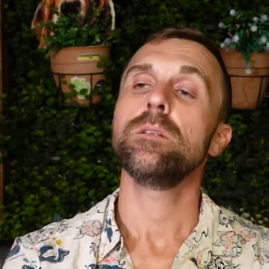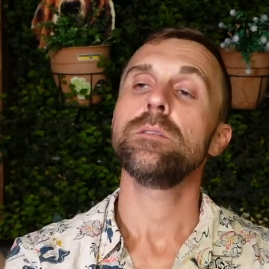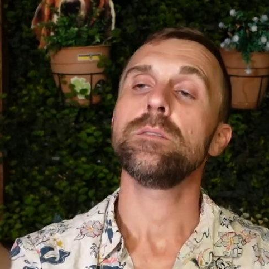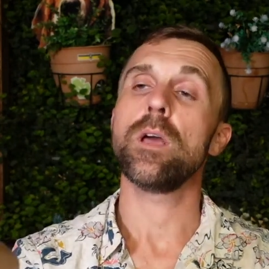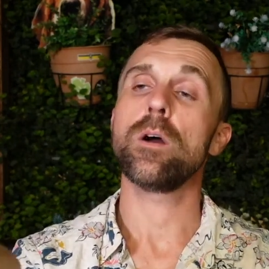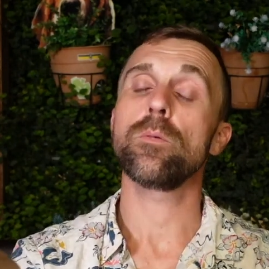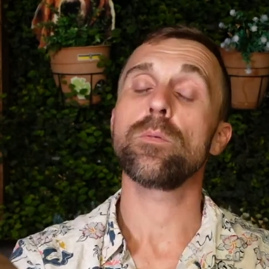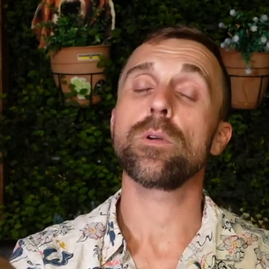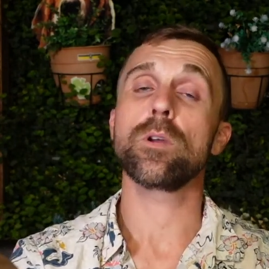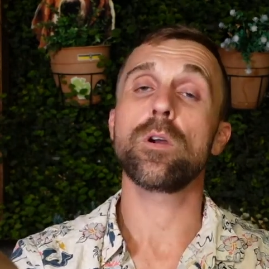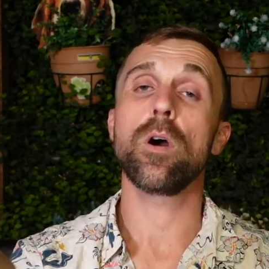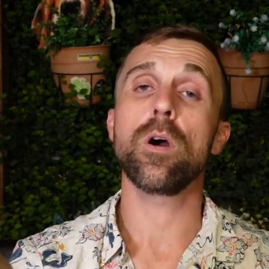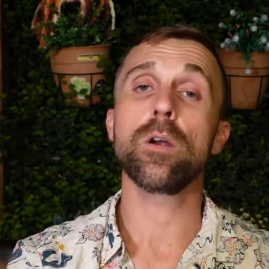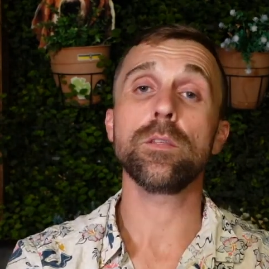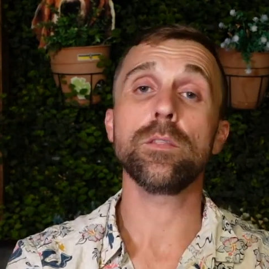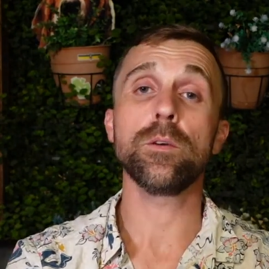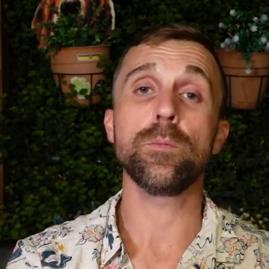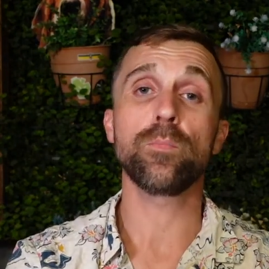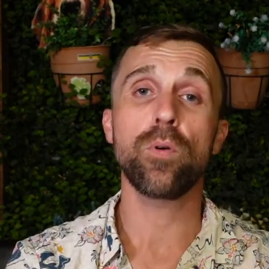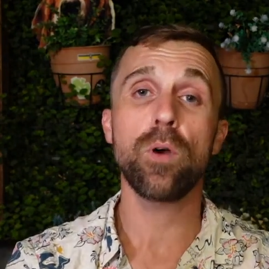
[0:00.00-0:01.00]
Now
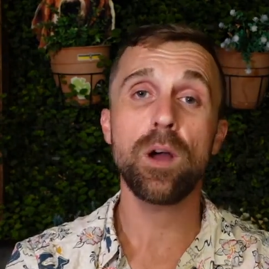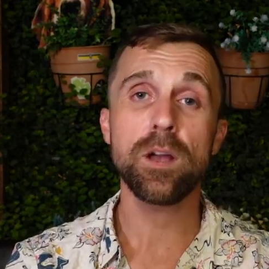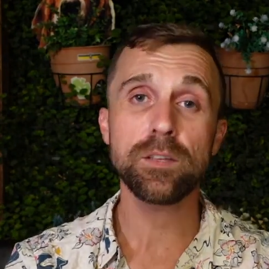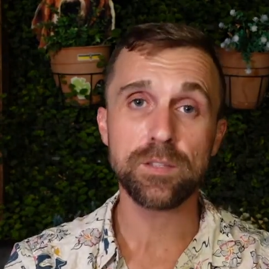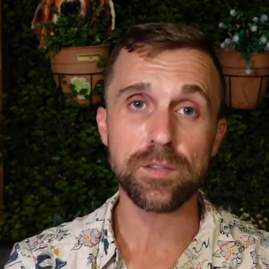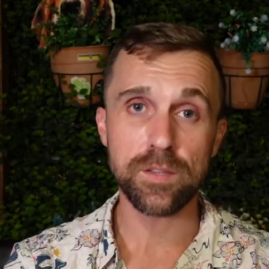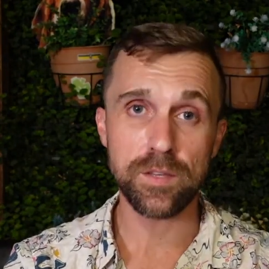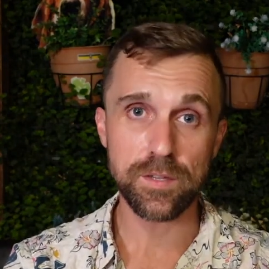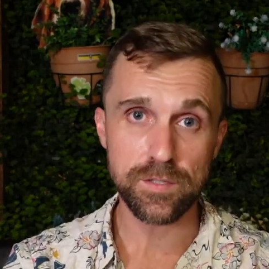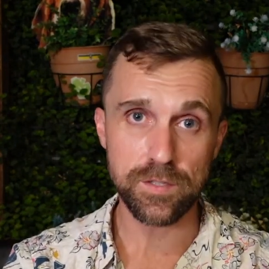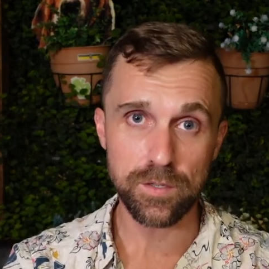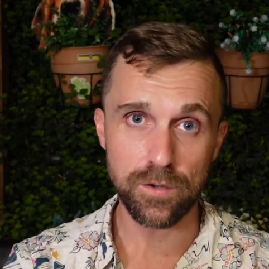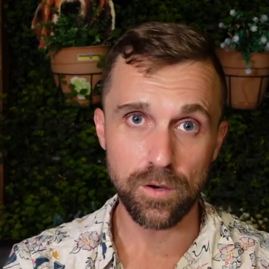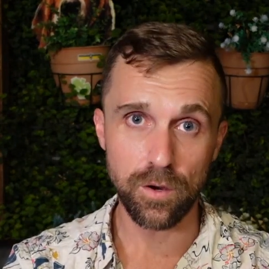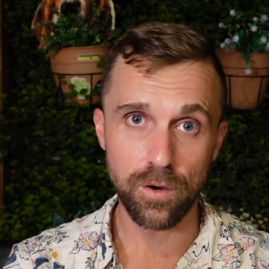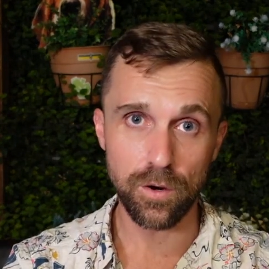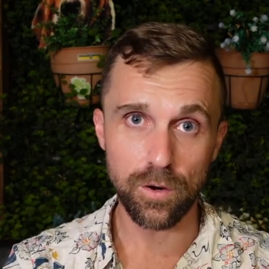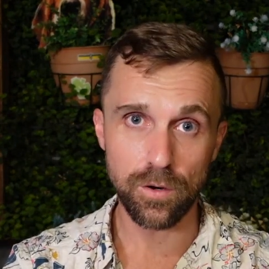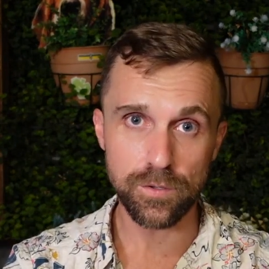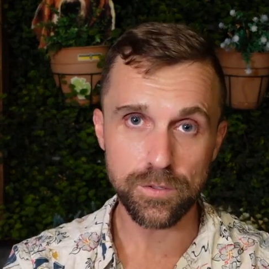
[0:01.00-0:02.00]
regarding the price of these
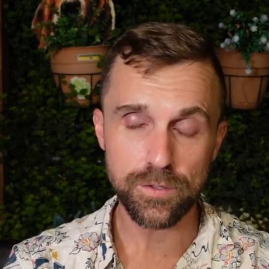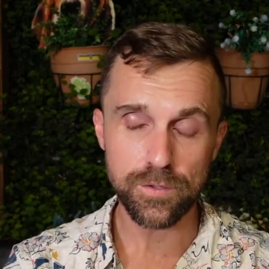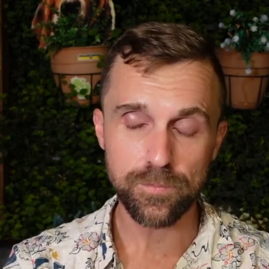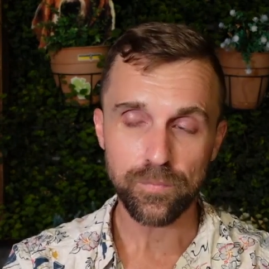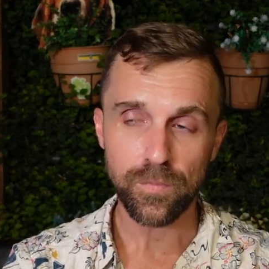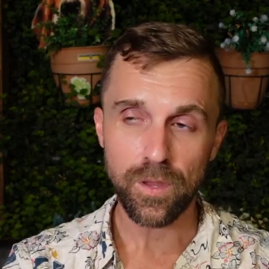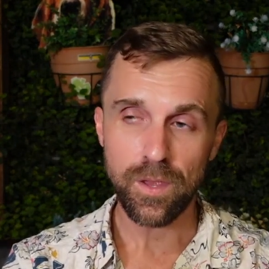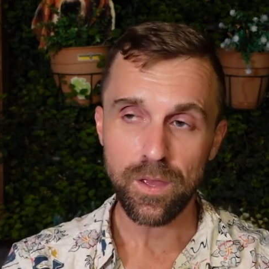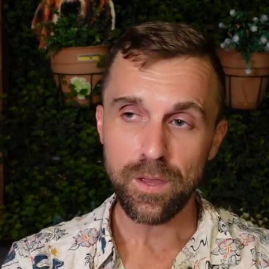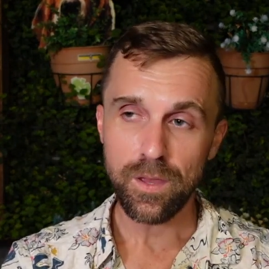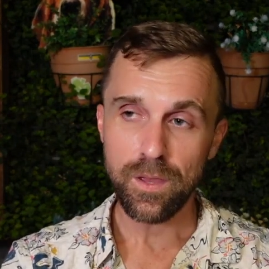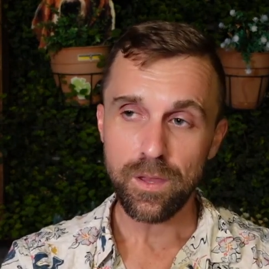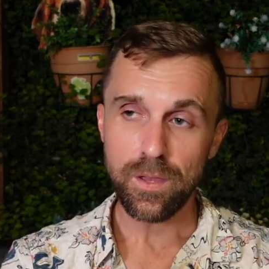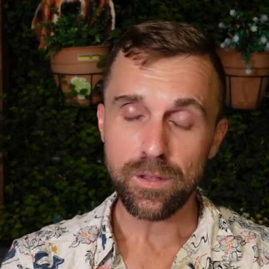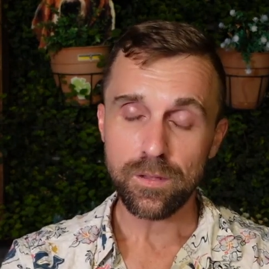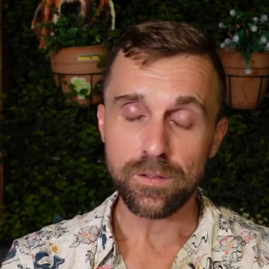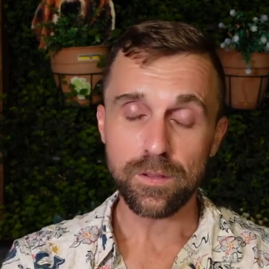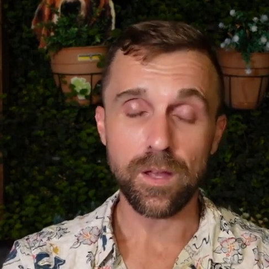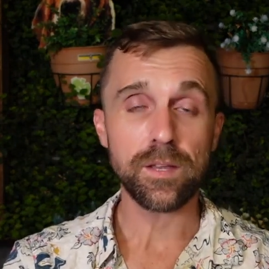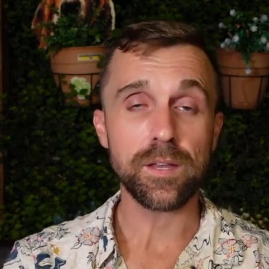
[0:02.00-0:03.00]
cigars,
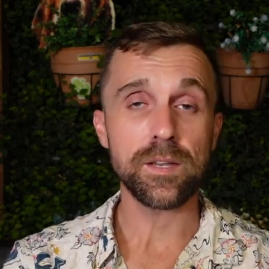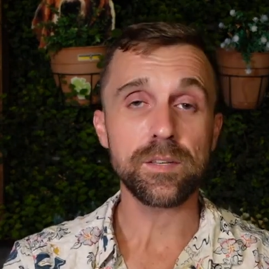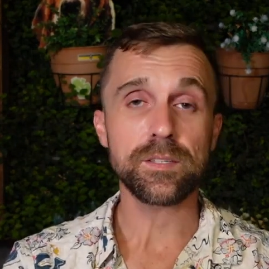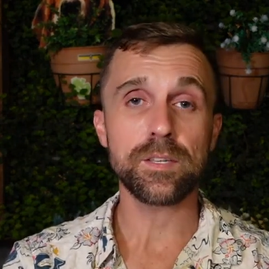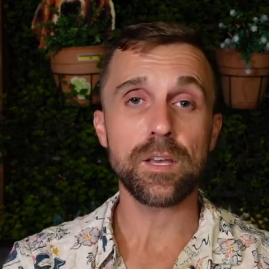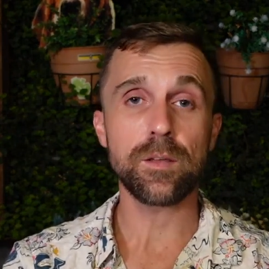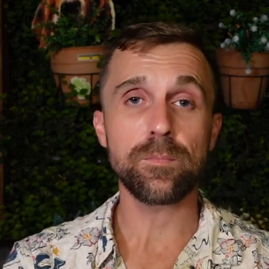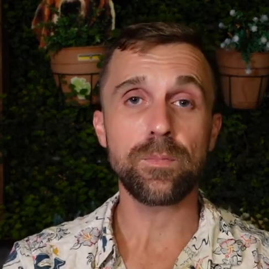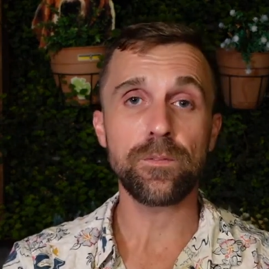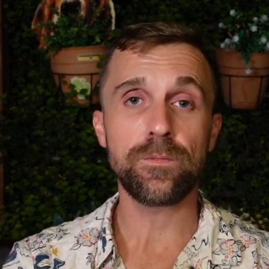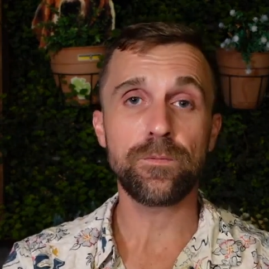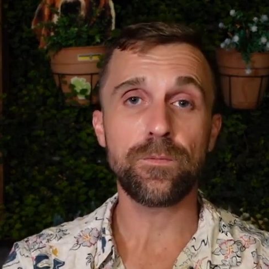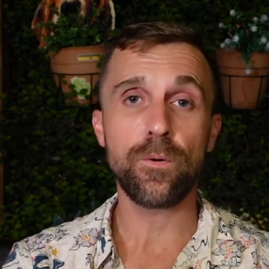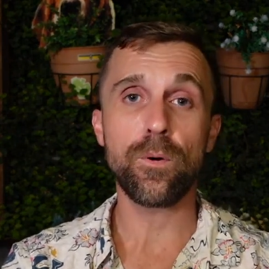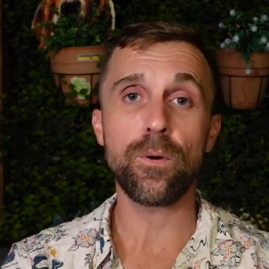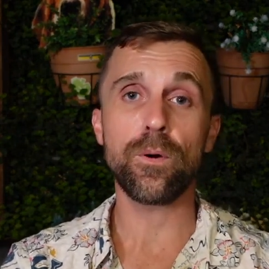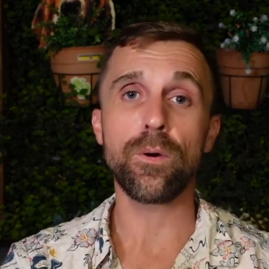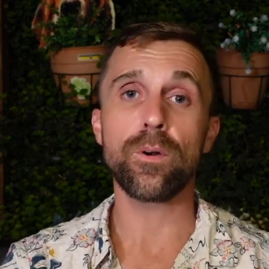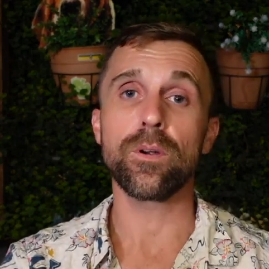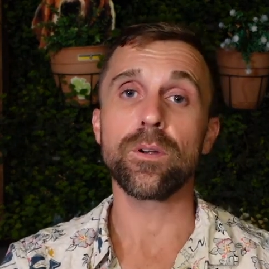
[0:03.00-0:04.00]
like I said
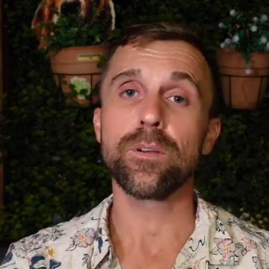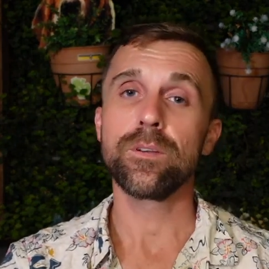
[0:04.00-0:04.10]
before,